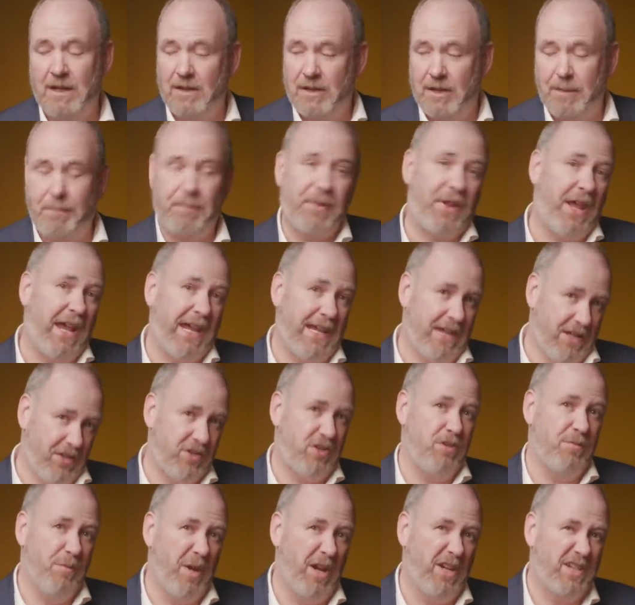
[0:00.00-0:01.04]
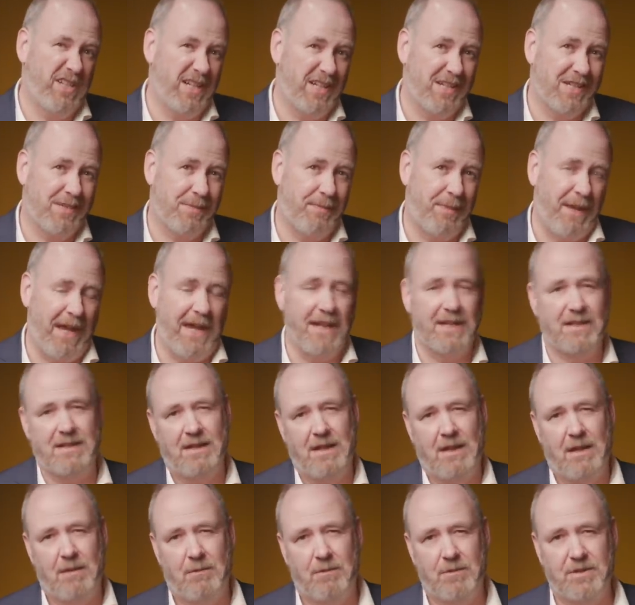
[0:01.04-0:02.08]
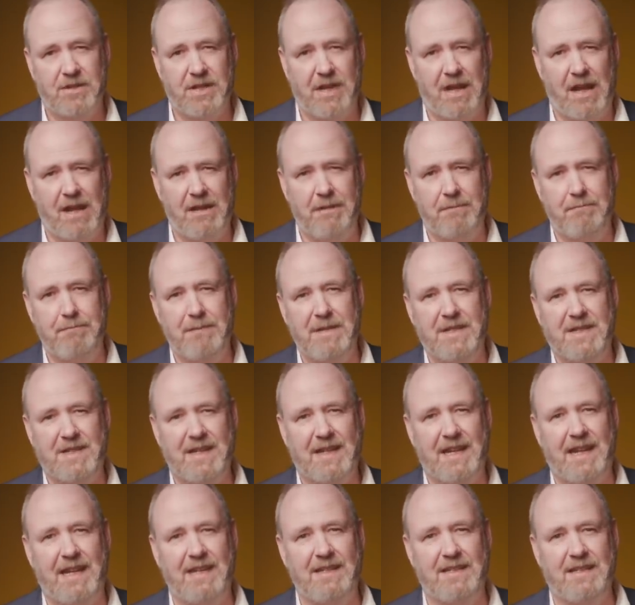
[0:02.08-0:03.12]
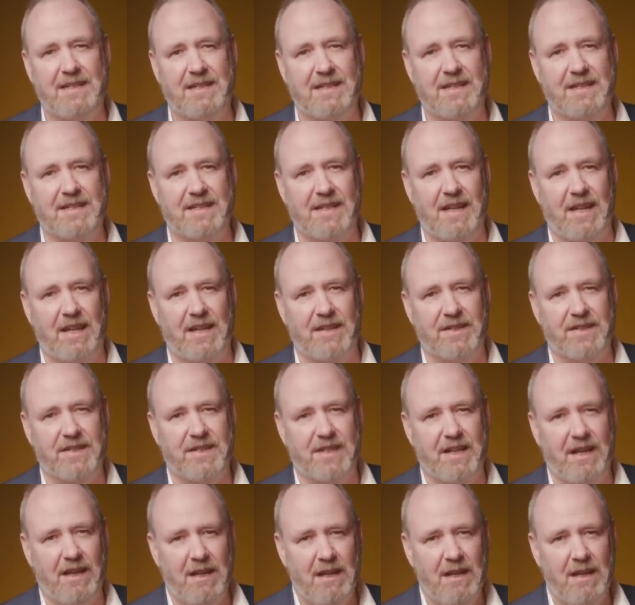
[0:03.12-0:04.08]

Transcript: The play, as you might expect, was an unmitigated disaster,